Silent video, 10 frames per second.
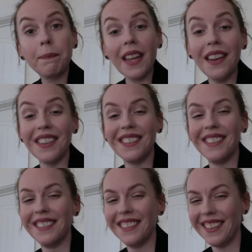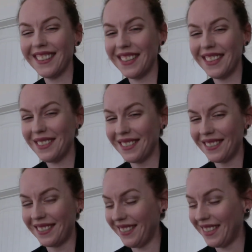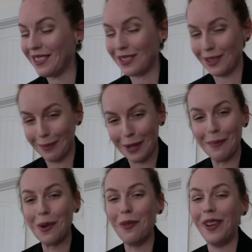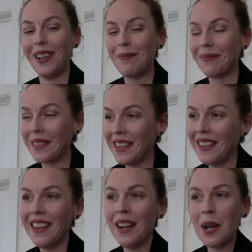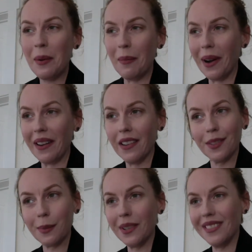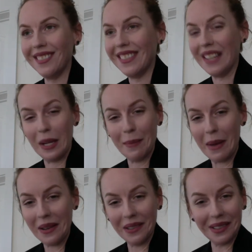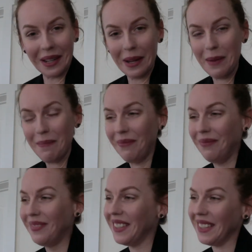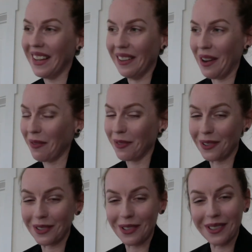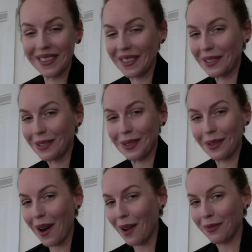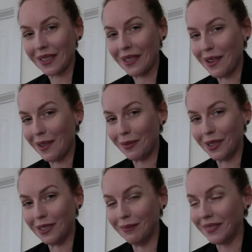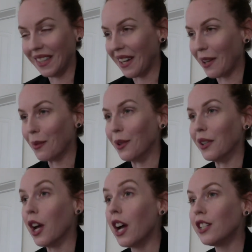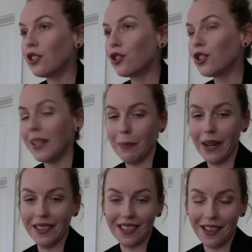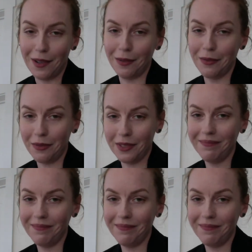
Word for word: it should be a movie. My husband emailed him and offered to turn it into a graphic novel, and I would shit myself